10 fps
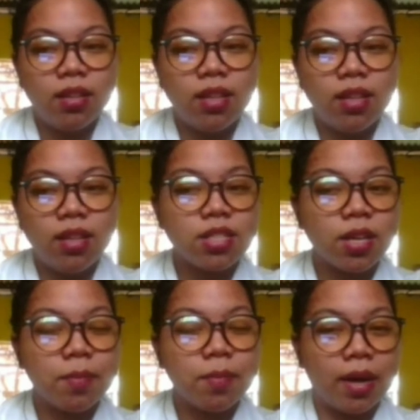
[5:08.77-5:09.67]
Lungs
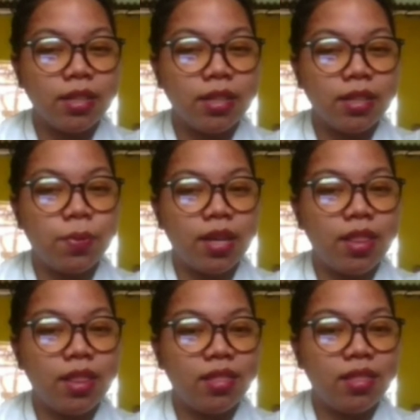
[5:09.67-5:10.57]
are matched
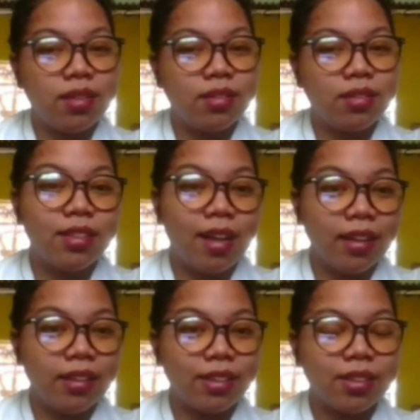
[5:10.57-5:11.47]
with
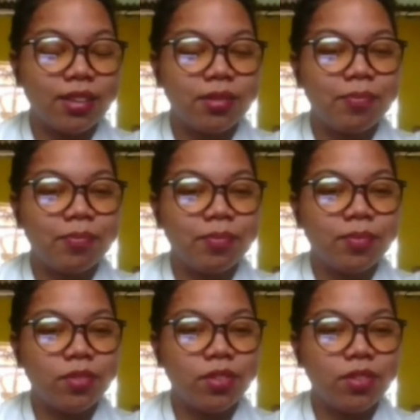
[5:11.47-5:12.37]
ladder.
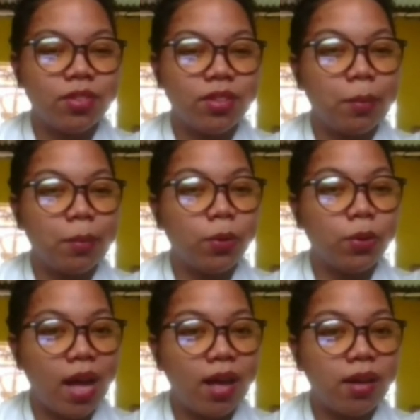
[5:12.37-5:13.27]
They both
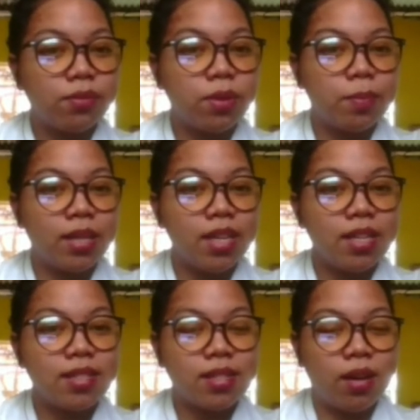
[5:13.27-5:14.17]
have the
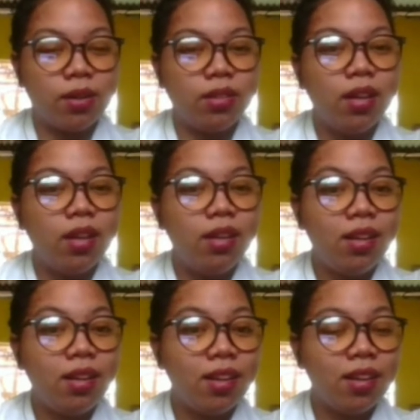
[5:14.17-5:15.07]
beginning sound
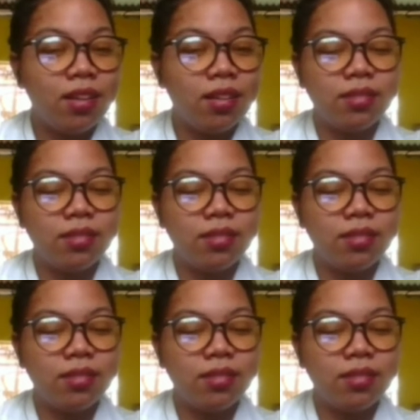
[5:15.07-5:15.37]
L.